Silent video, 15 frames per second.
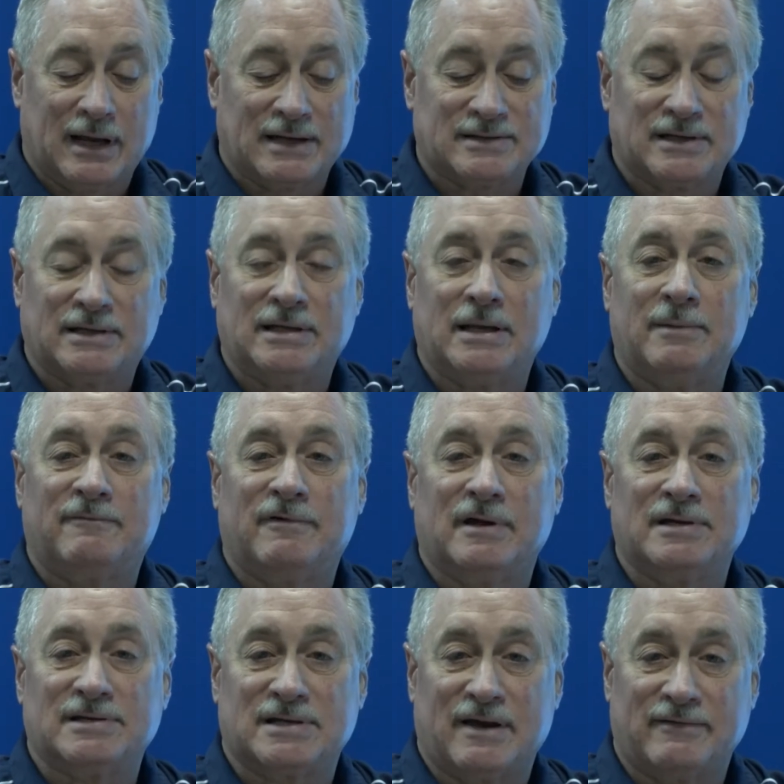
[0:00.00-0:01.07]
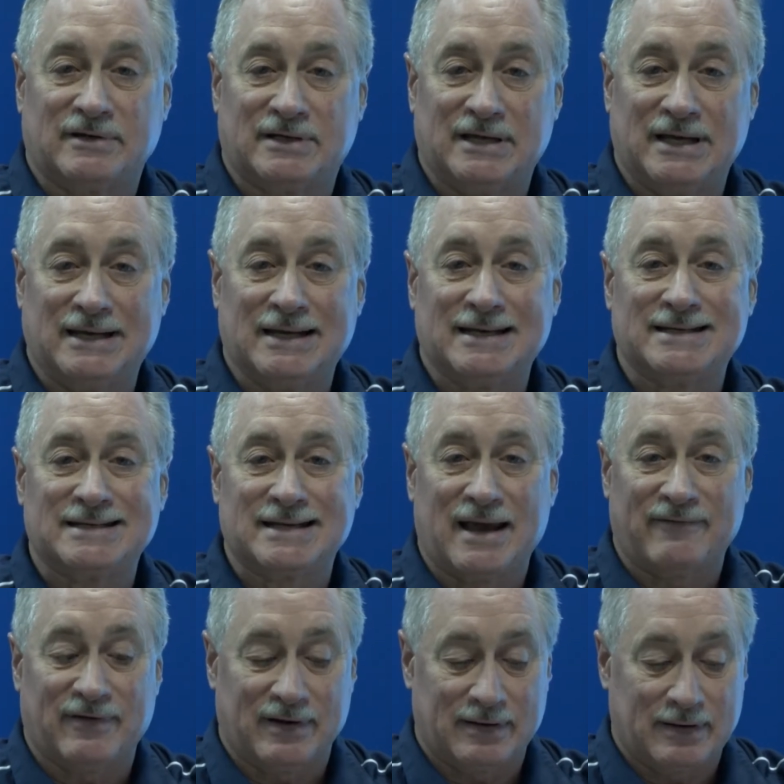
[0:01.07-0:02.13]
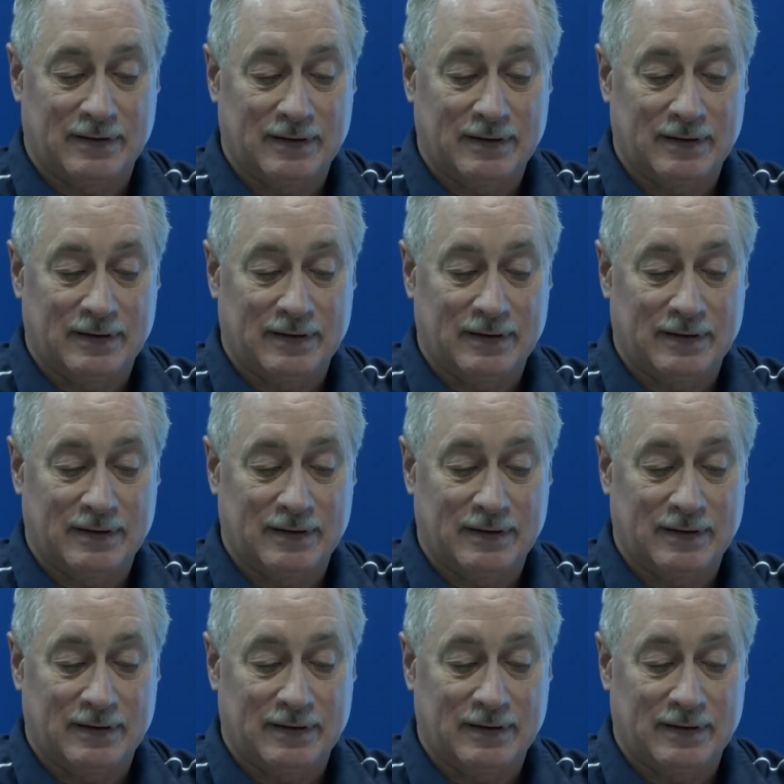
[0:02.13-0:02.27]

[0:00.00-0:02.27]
as the team finished 17-7.